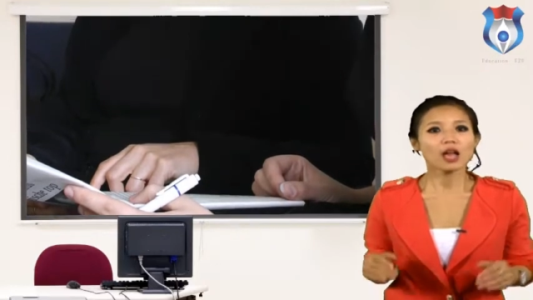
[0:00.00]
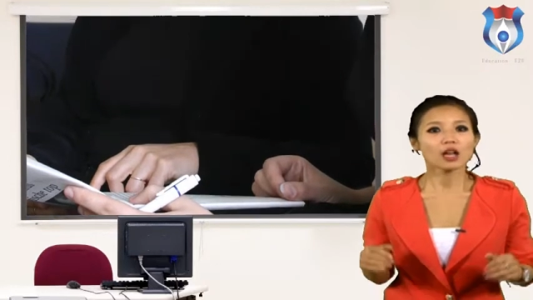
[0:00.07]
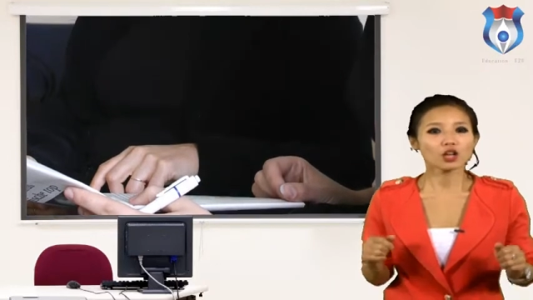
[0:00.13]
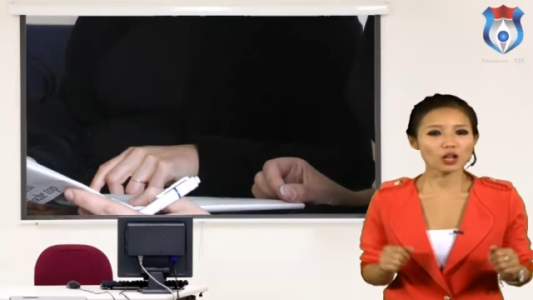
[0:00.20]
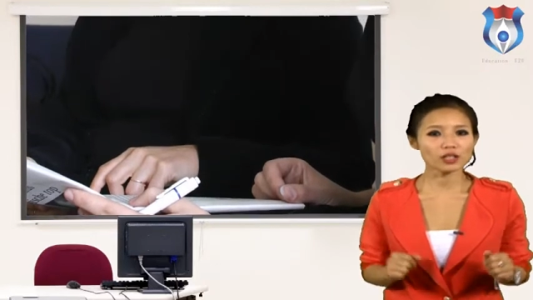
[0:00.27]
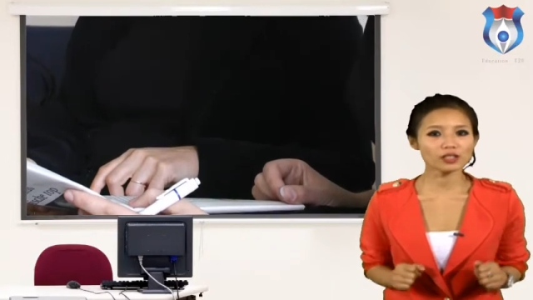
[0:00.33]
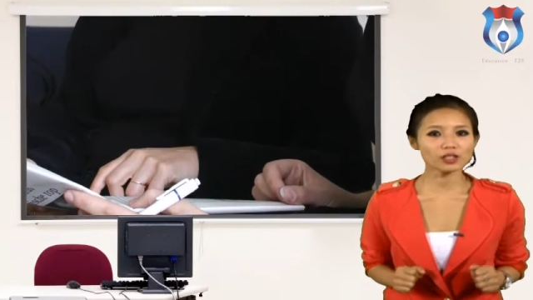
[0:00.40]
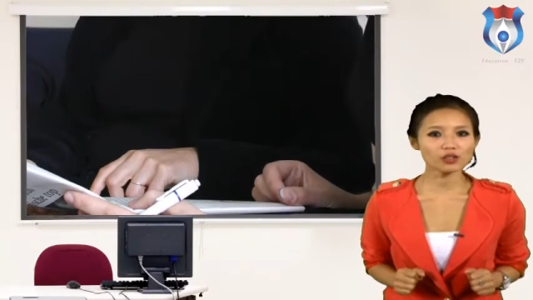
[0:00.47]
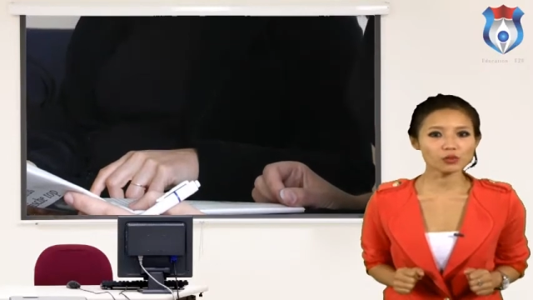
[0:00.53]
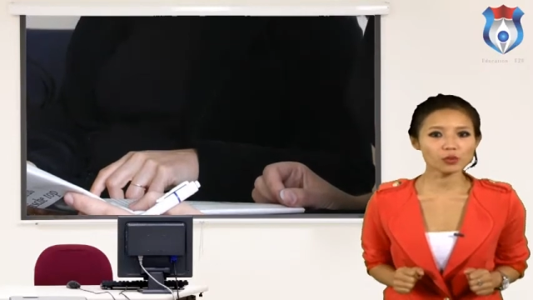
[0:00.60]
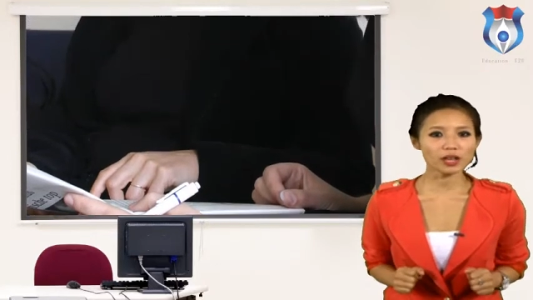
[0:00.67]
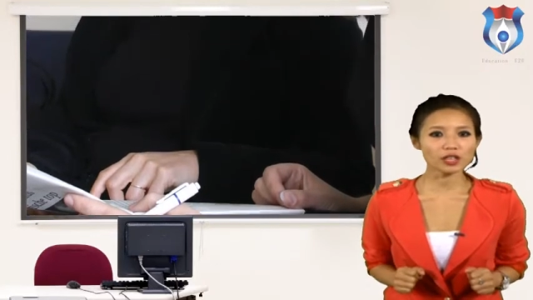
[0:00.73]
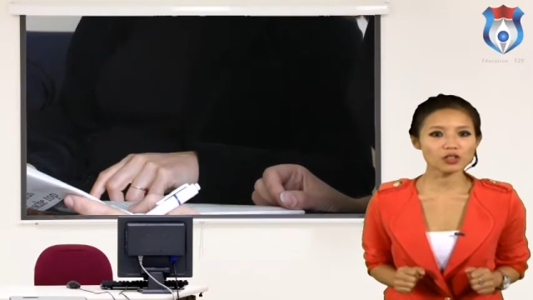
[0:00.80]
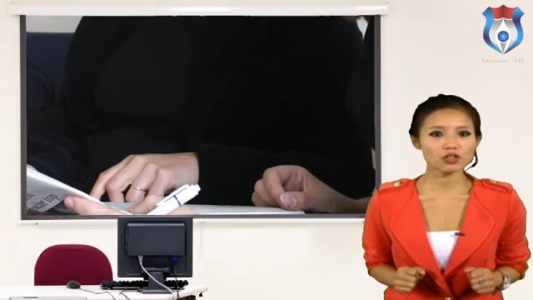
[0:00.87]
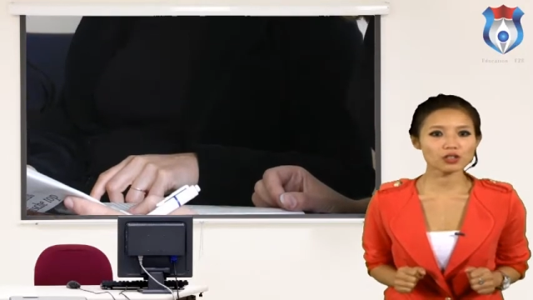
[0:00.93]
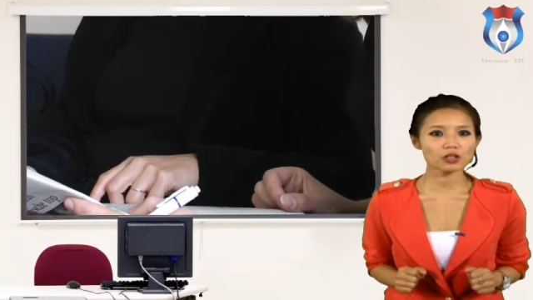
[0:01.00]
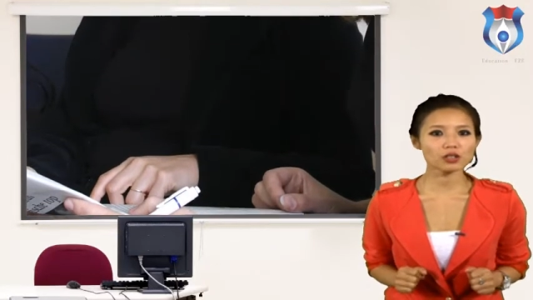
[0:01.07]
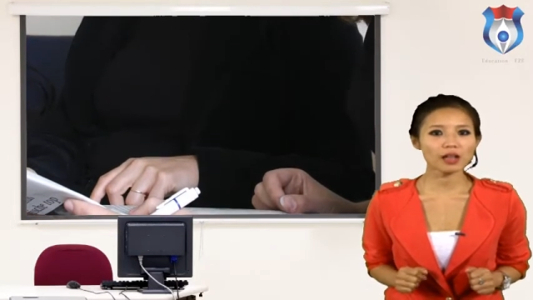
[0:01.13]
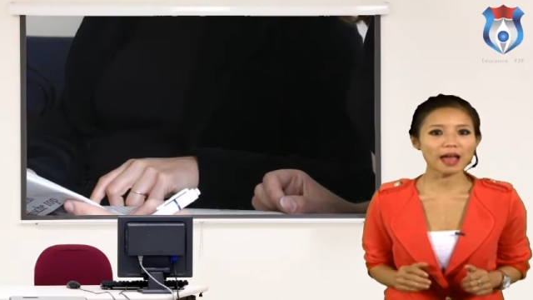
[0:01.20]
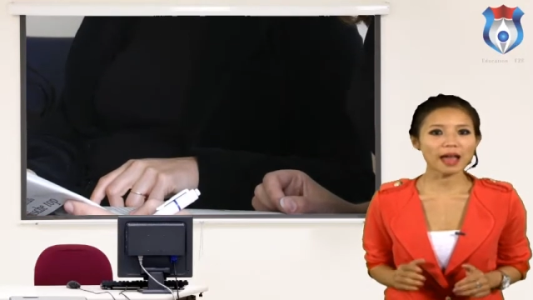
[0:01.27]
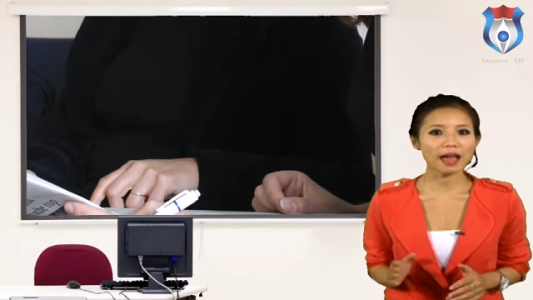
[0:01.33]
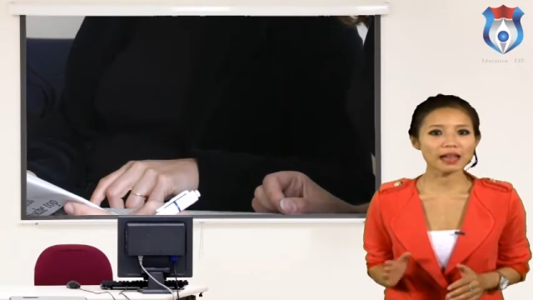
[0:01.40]

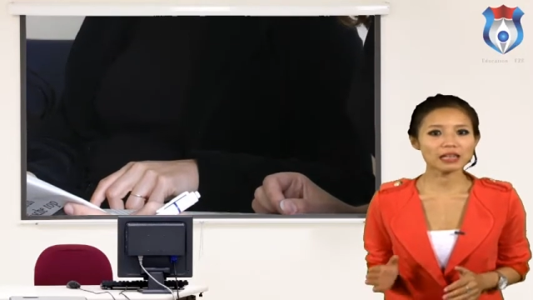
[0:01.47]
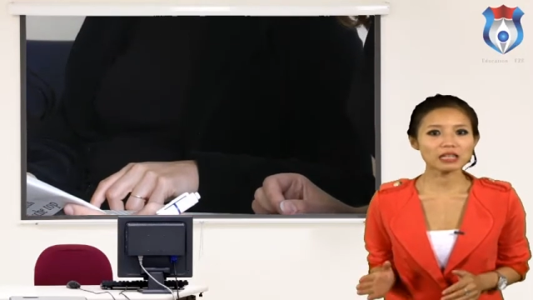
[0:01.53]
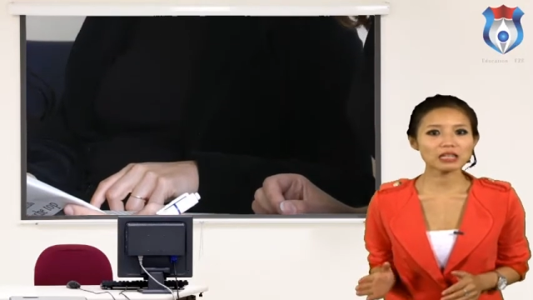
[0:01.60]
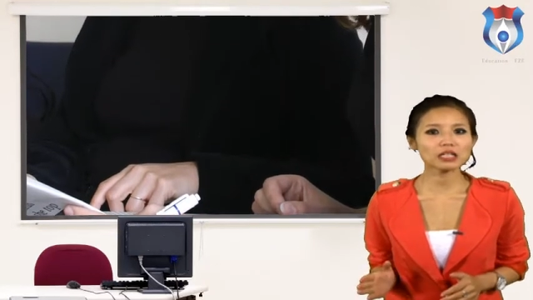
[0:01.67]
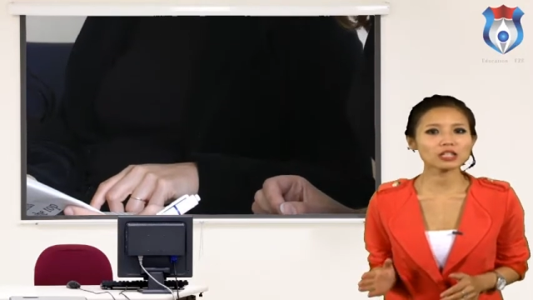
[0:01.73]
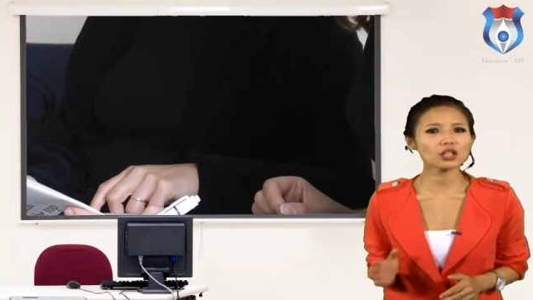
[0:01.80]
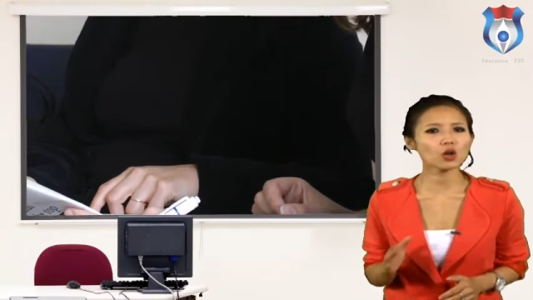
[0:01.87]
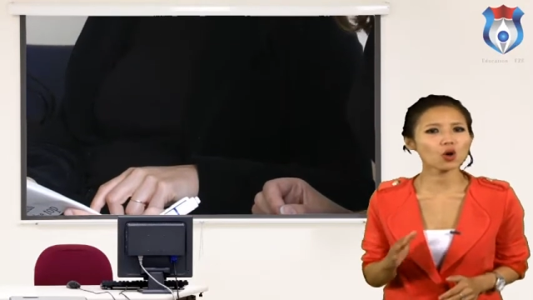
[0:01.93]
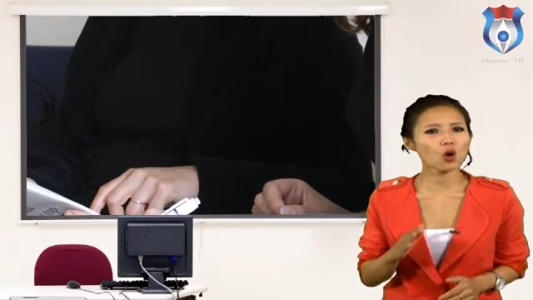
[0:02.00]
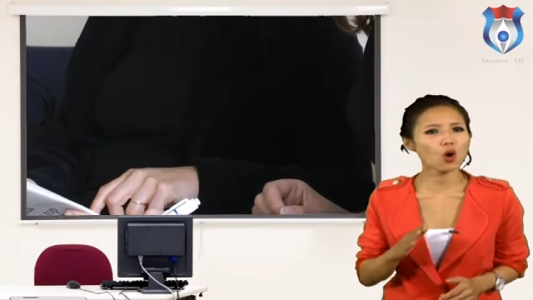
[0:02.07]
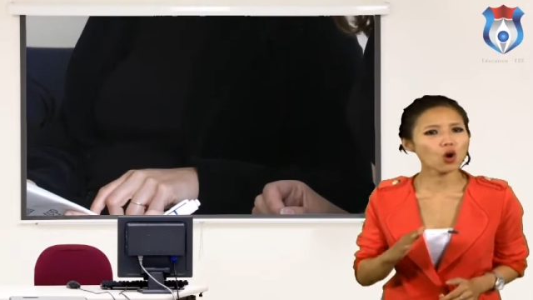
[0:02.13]
concentration and learning